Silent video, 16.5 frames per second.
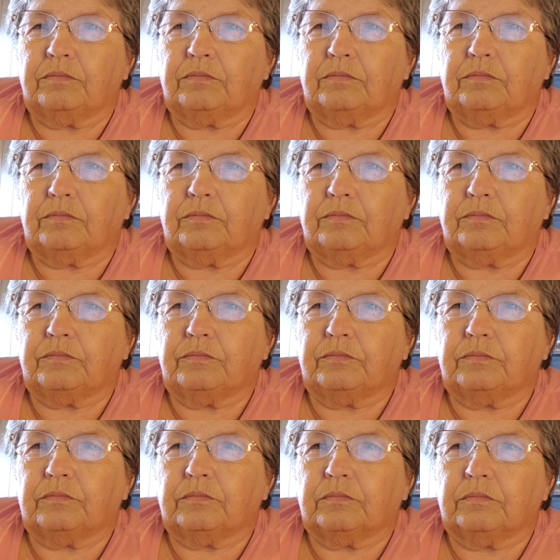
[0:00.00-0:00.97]

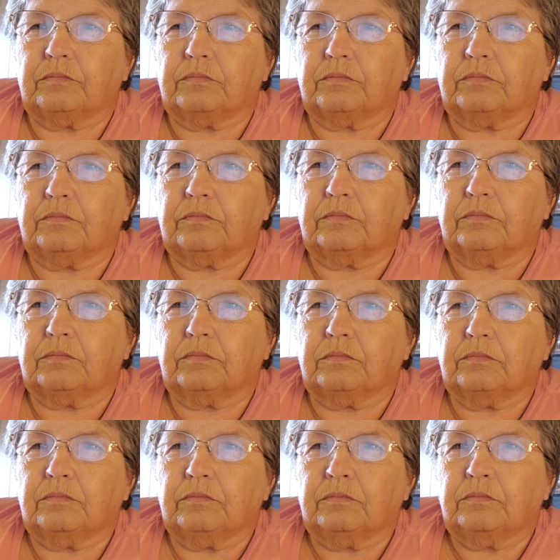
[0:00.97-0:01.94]

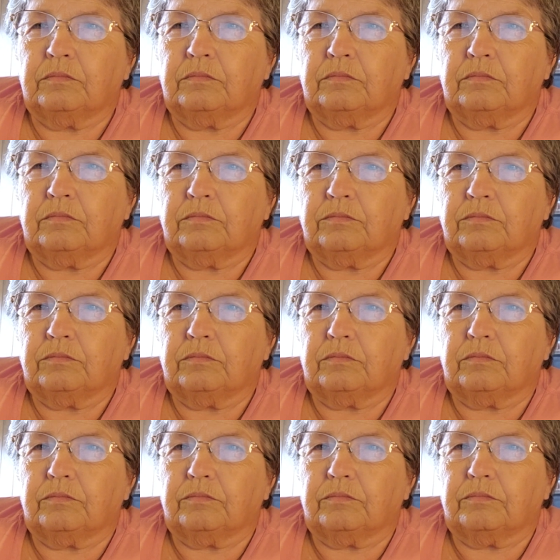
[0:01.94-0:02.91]

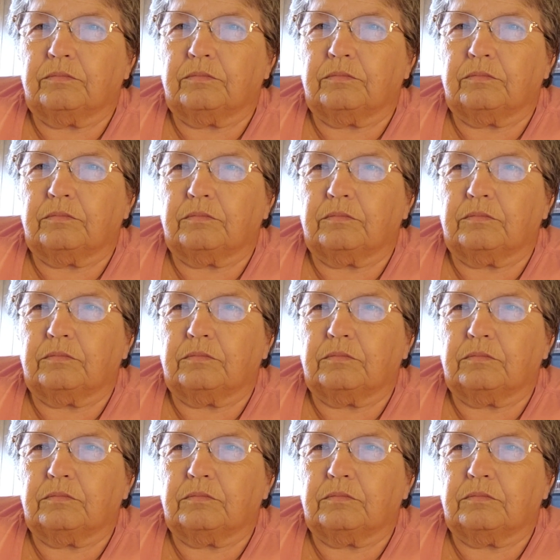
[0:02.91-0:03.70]
The person shown says nothing.